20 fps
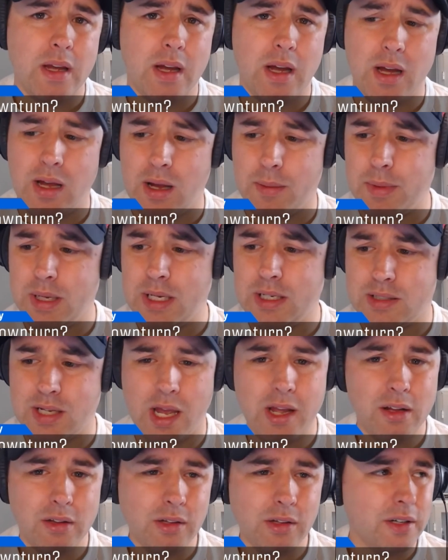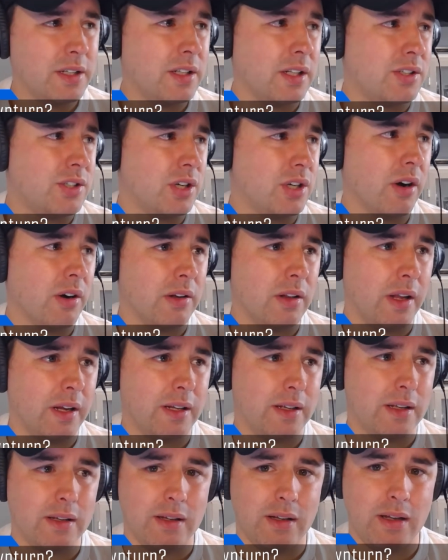I mean, take a look at the chart.
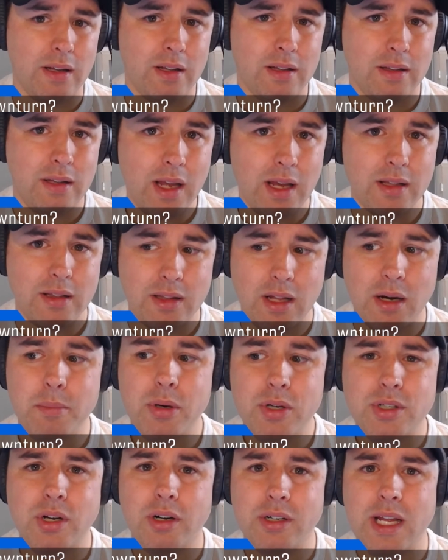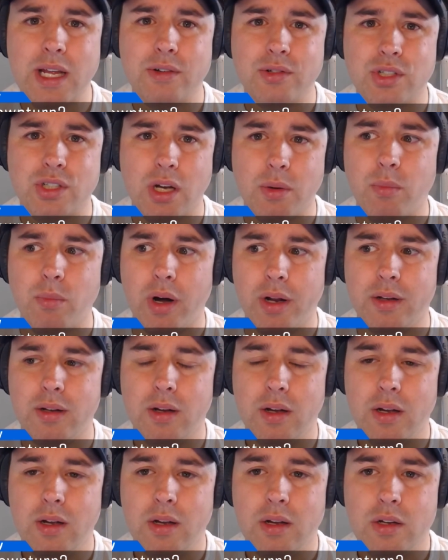Like, yeah, numbers are down somewhat.
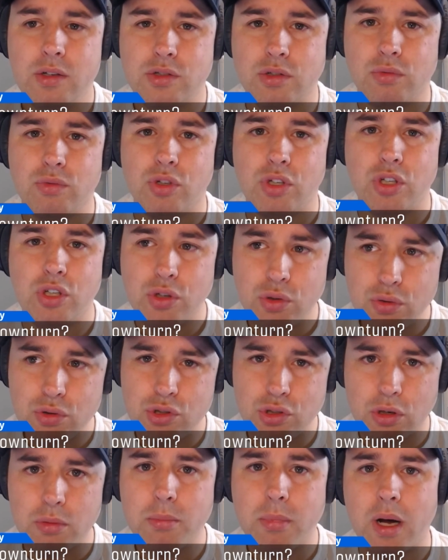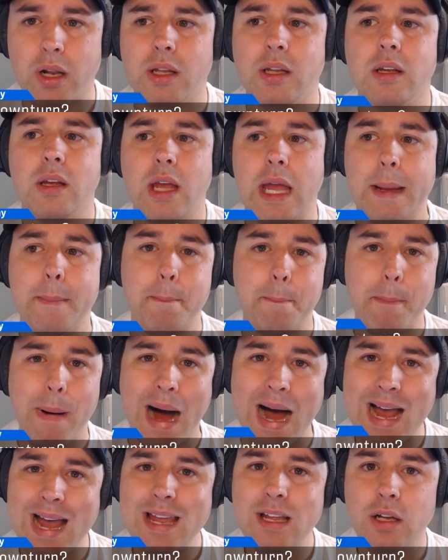So use your money and
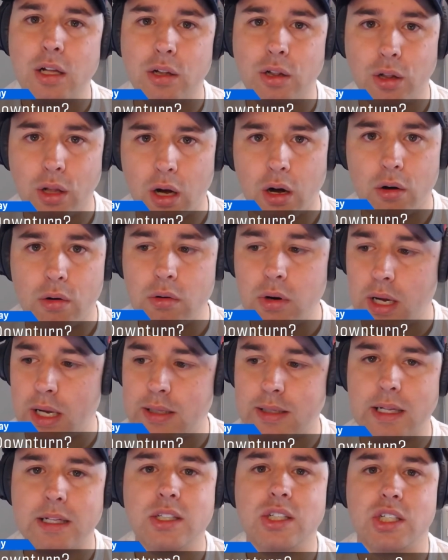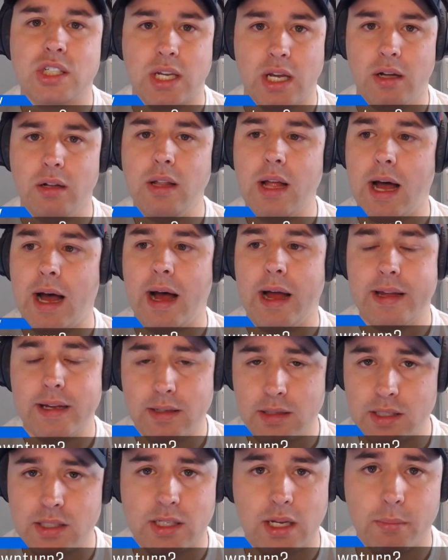buy low and then sell high
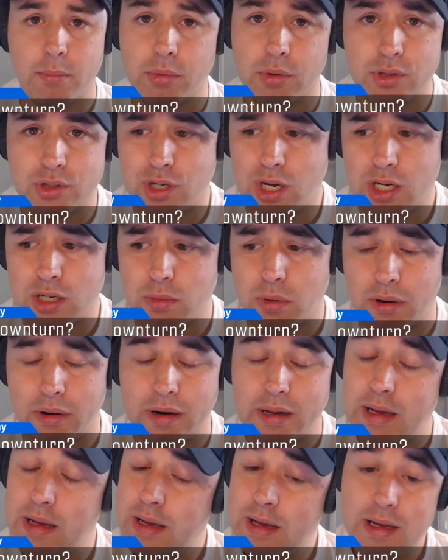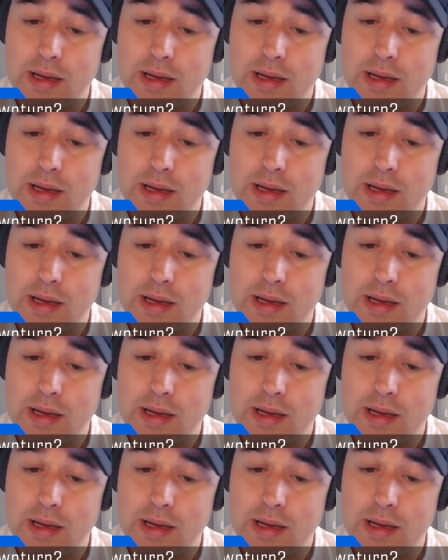in December and January.